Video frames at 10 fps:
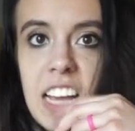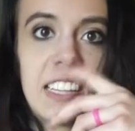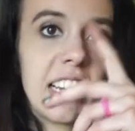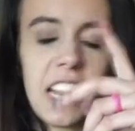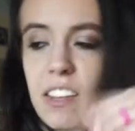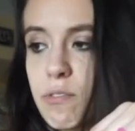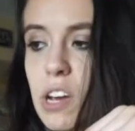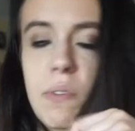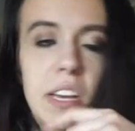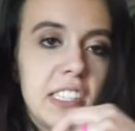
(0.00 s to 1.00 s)
And like, I love
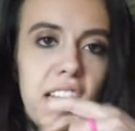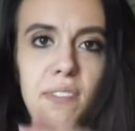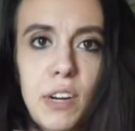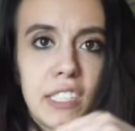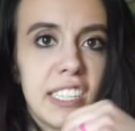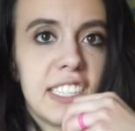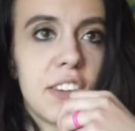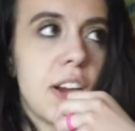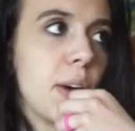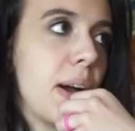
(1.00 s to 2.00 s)
donuts, I love Arctic
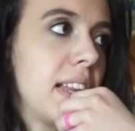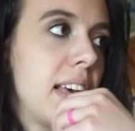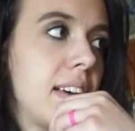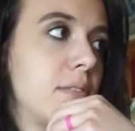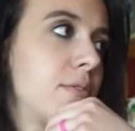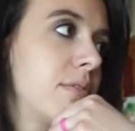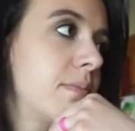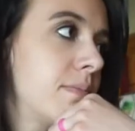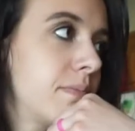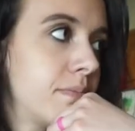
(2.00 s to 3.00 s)
Zero, I love
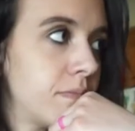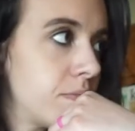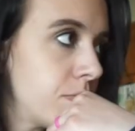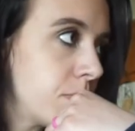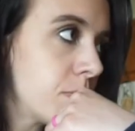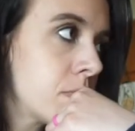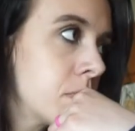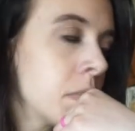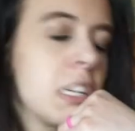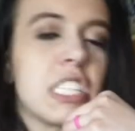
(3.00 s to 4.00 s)

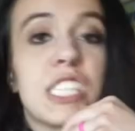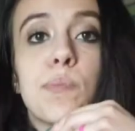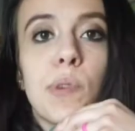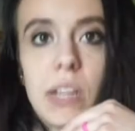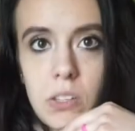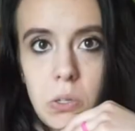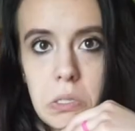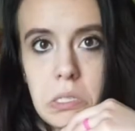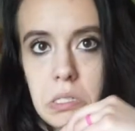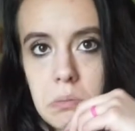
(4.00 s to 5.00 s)

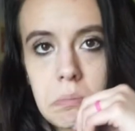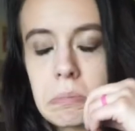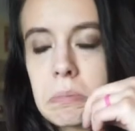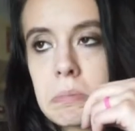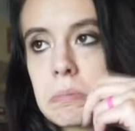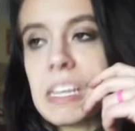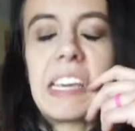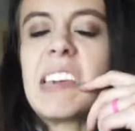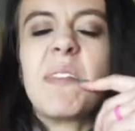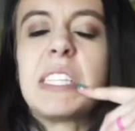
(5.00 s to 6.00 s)
sprinkles.
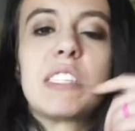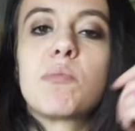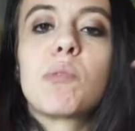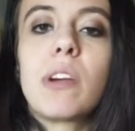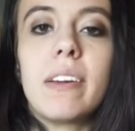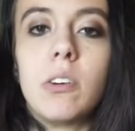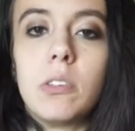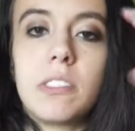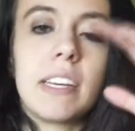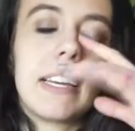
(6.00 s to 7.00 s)
Like, even
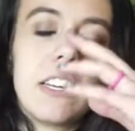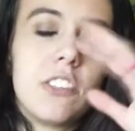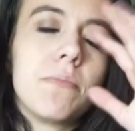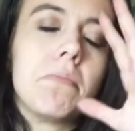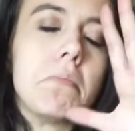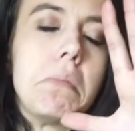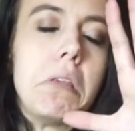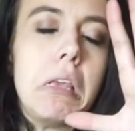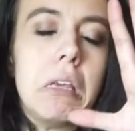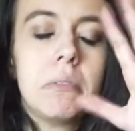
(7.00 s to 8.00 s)
sprinkles, like, I just,
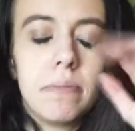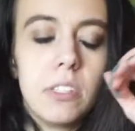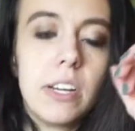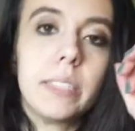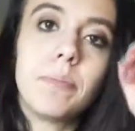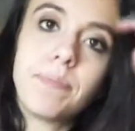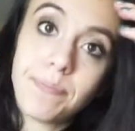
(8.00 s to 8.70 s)
no.